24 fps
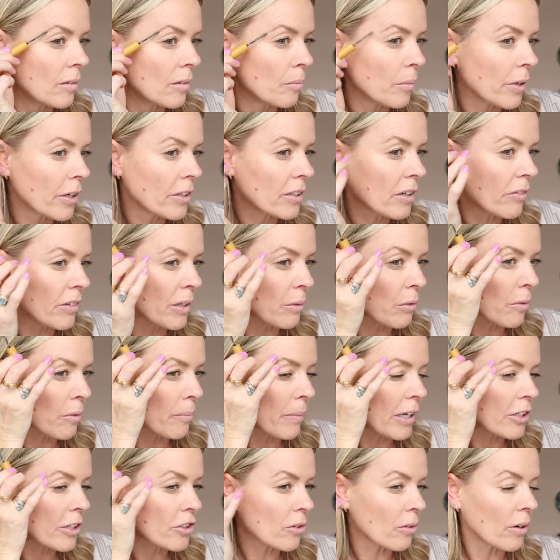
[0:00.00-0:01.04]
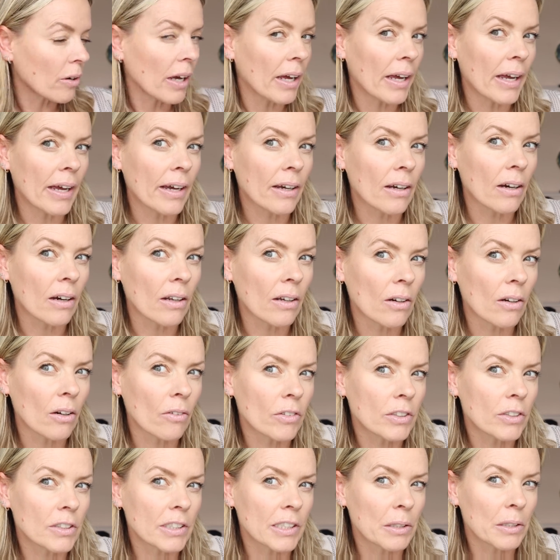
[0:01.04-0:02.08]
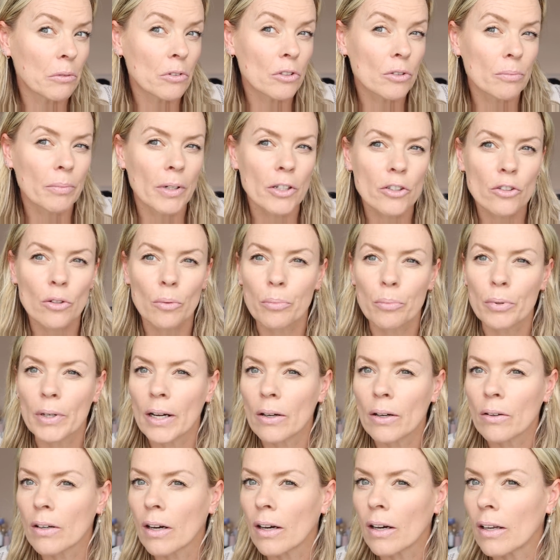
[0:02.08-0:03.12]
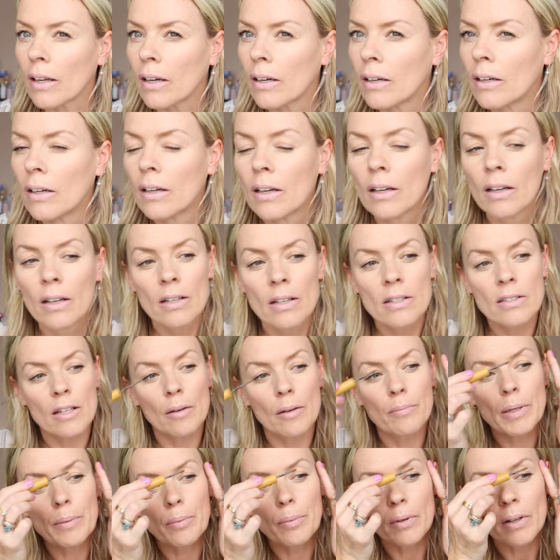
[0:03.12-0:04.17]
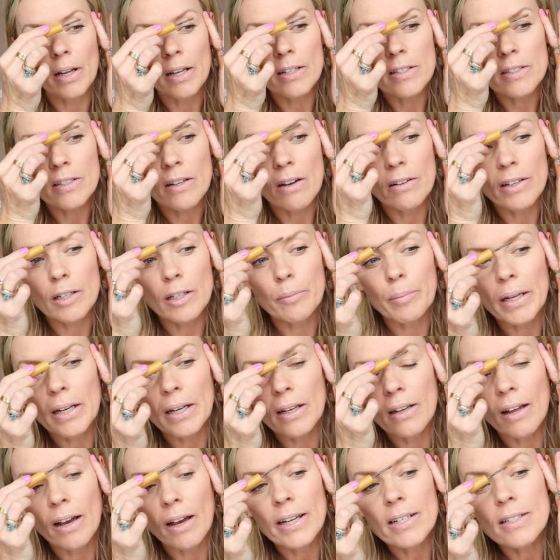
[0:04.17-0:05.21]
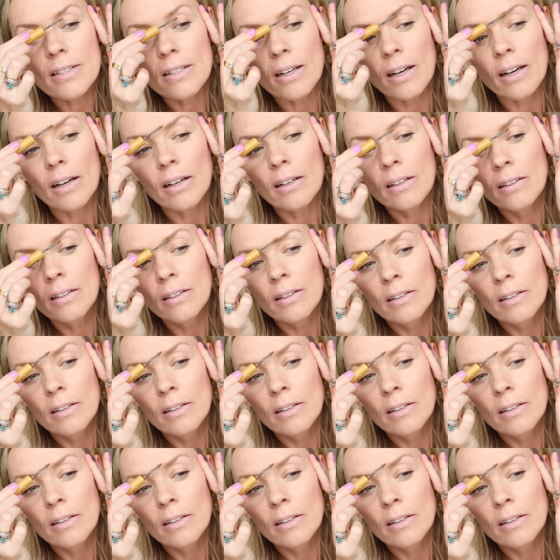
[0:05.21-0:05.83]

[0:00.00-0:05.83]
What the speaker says: But you don't really want to match your hair colour, obviously. You want to match your brow colour. Some people like to go a little bit lighter.